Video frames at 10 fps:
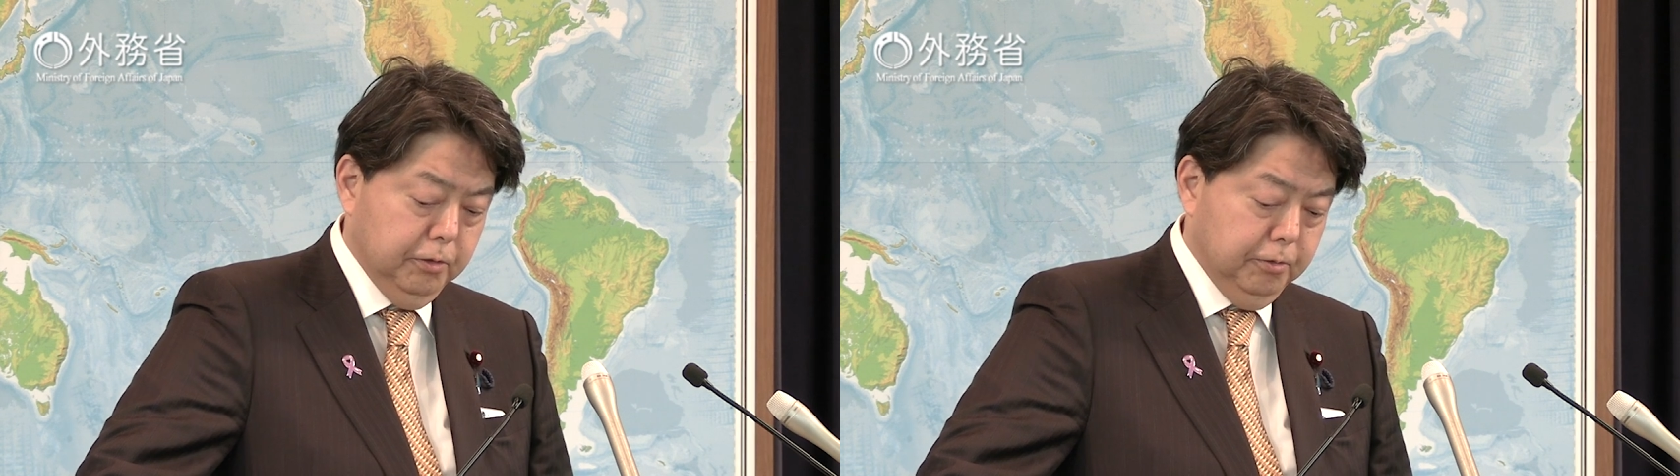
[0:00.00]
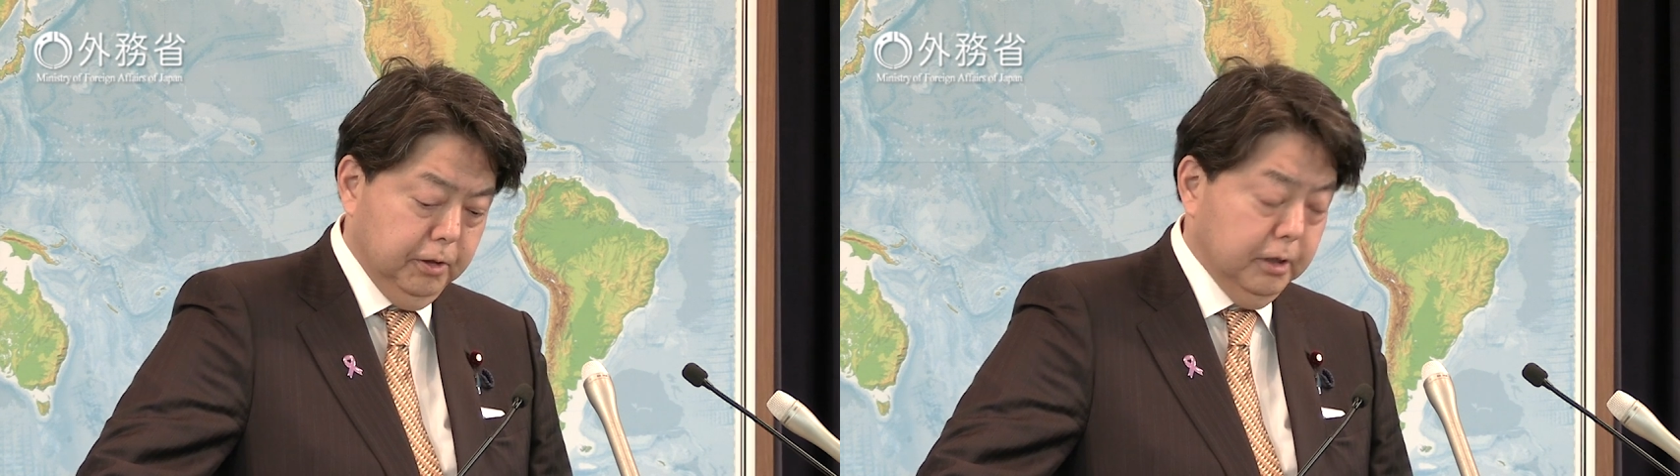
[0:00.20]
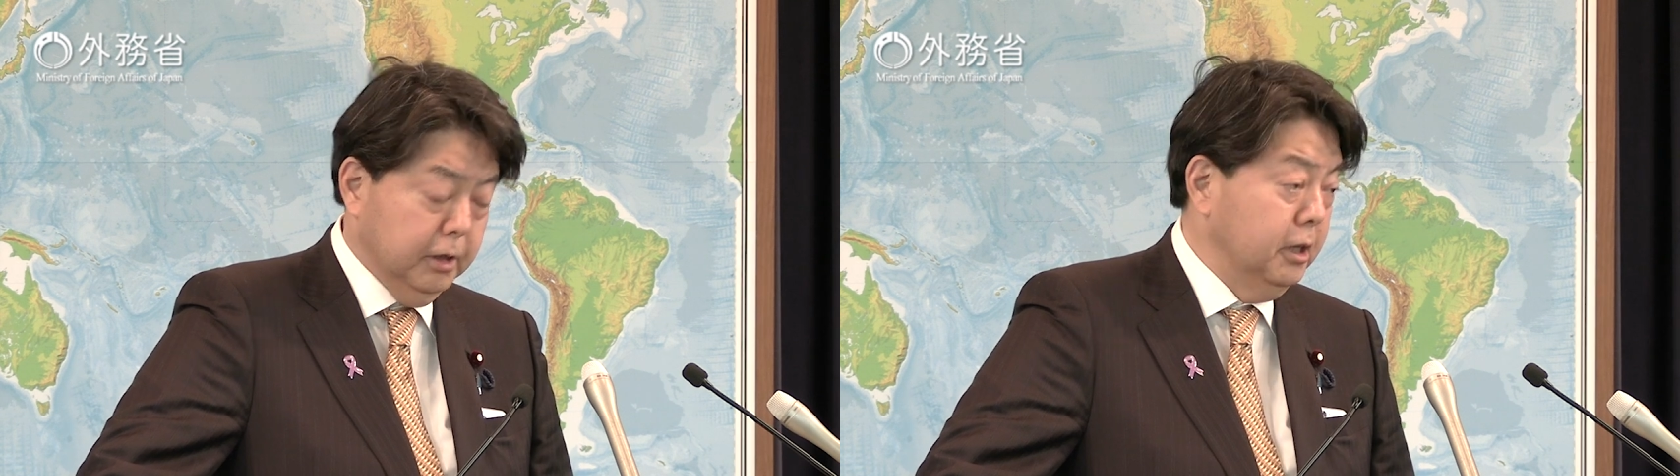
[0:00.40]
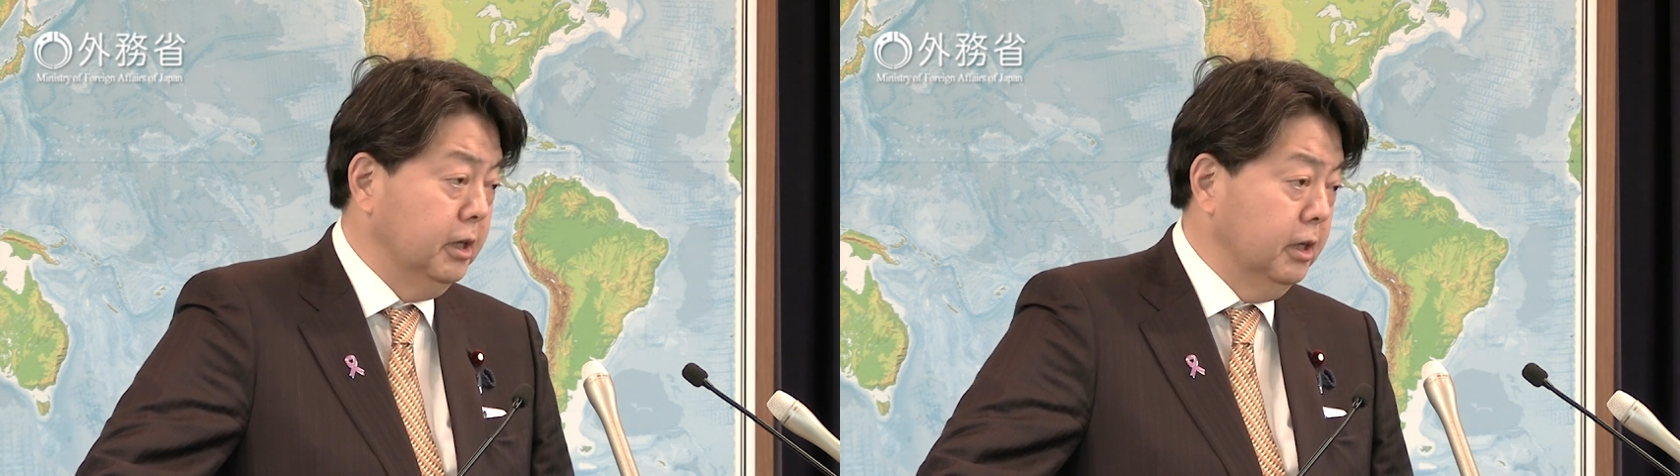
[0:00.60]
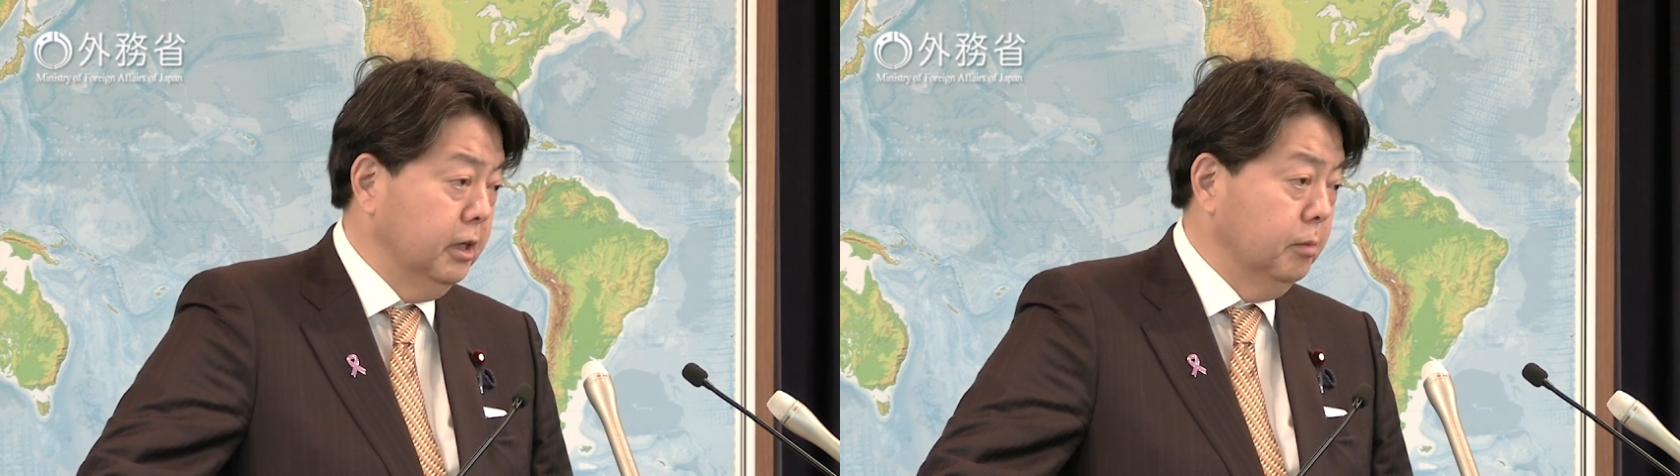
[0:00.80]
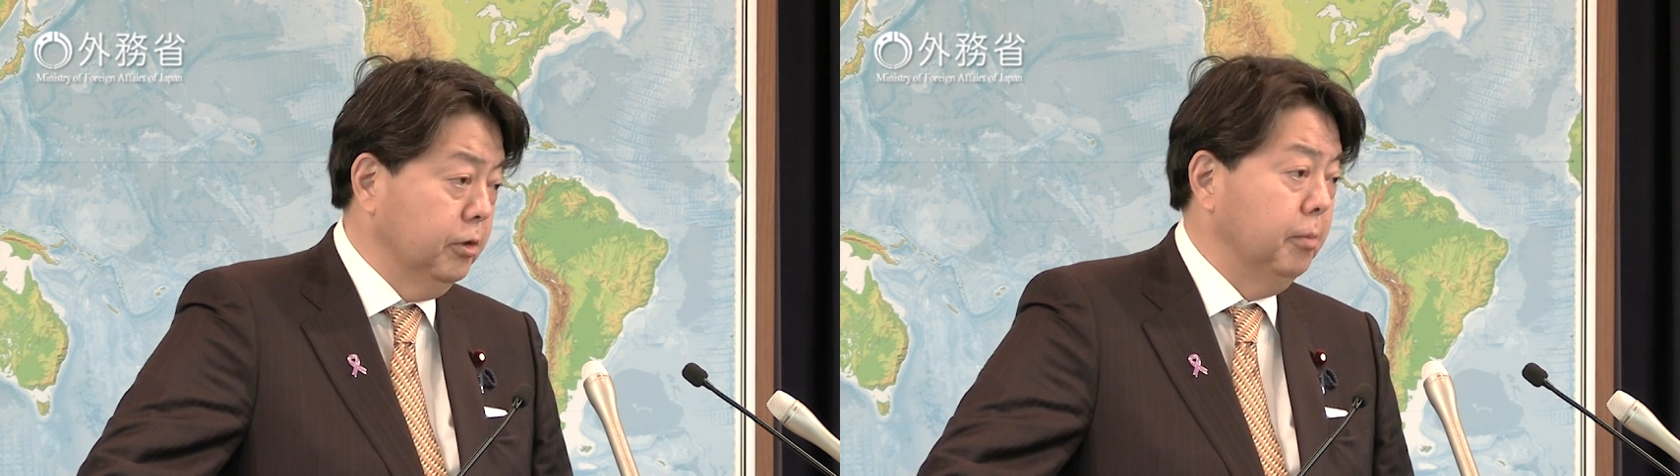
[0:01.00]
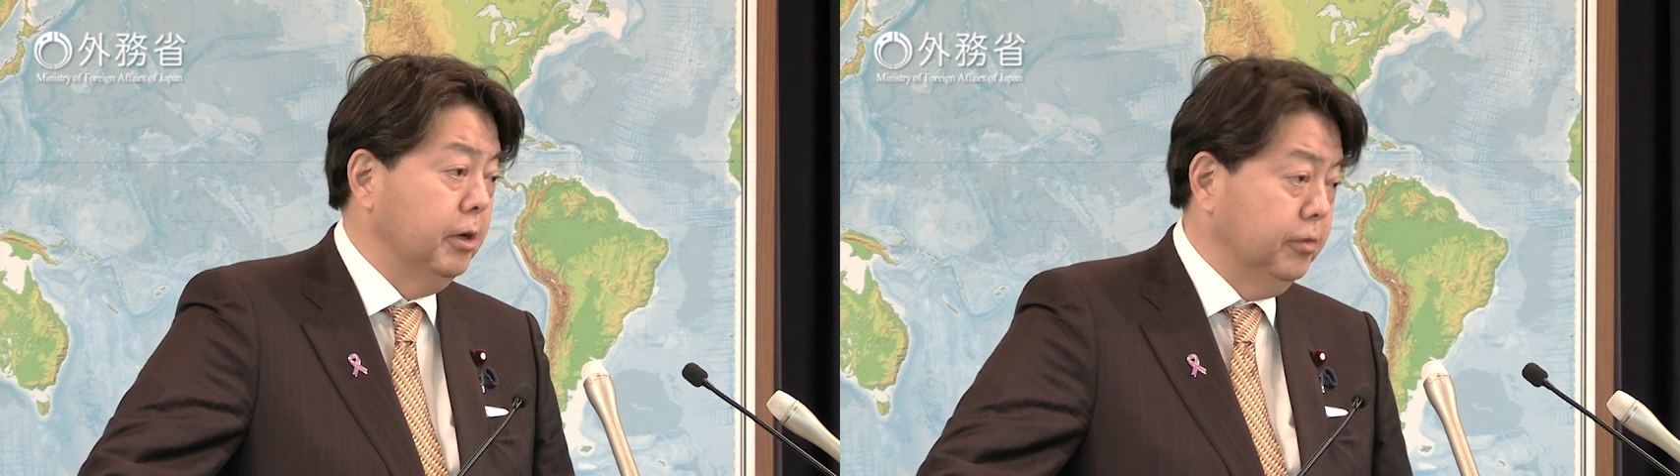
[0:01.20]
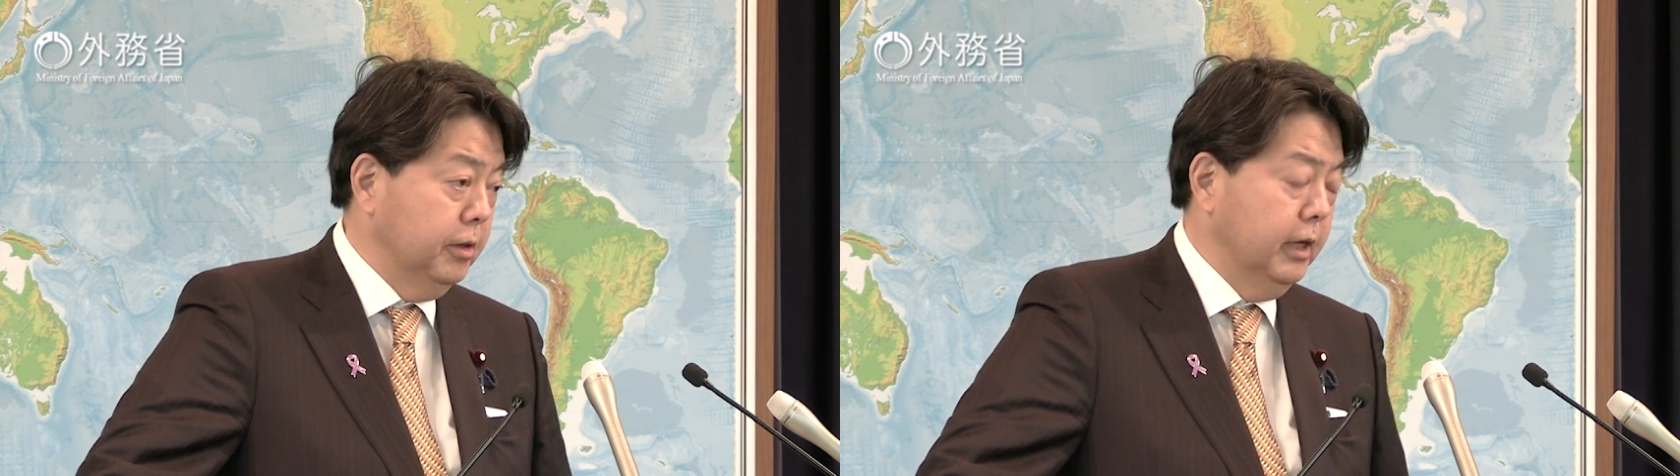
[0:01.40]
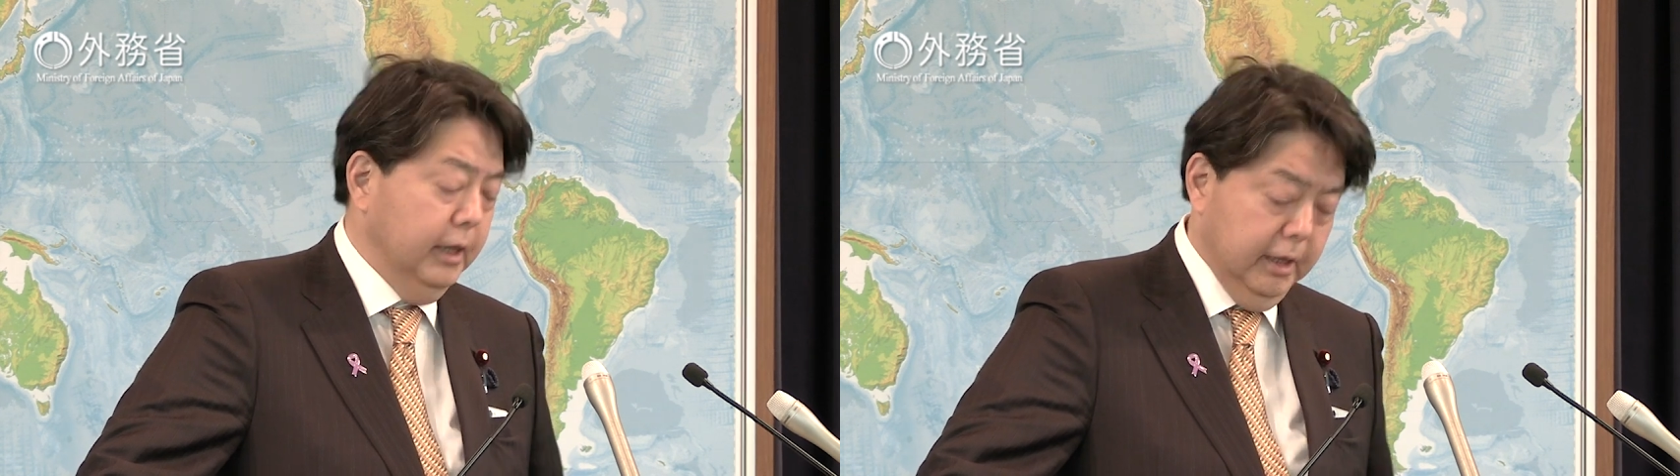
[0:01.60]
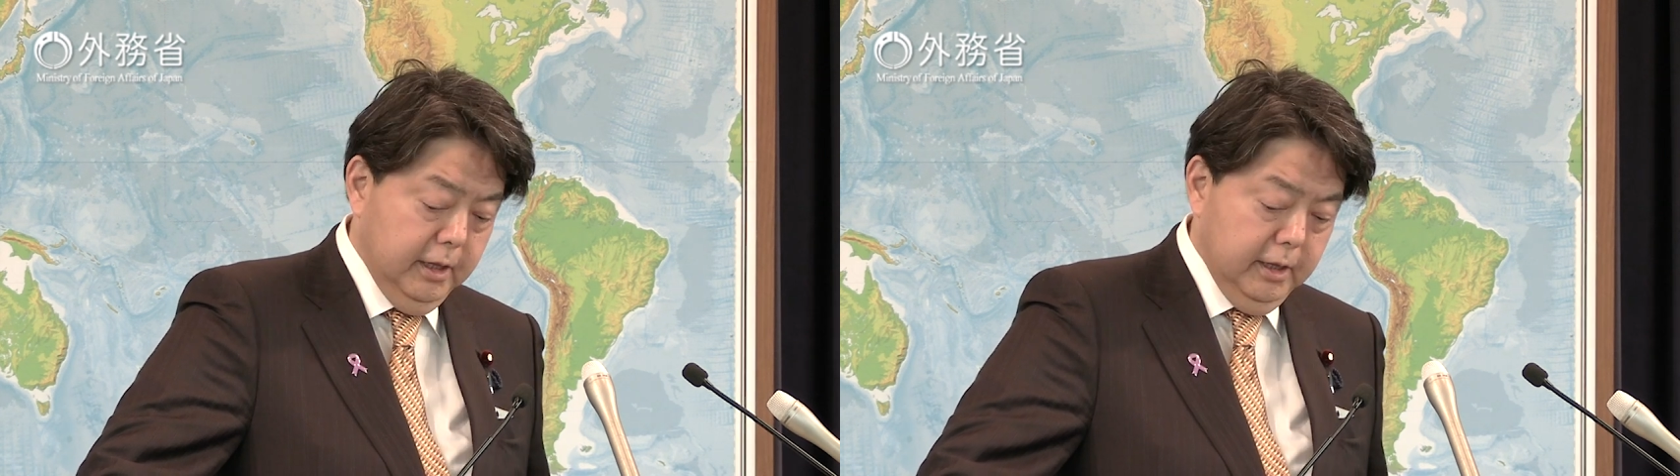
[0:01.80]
its commitment, and we have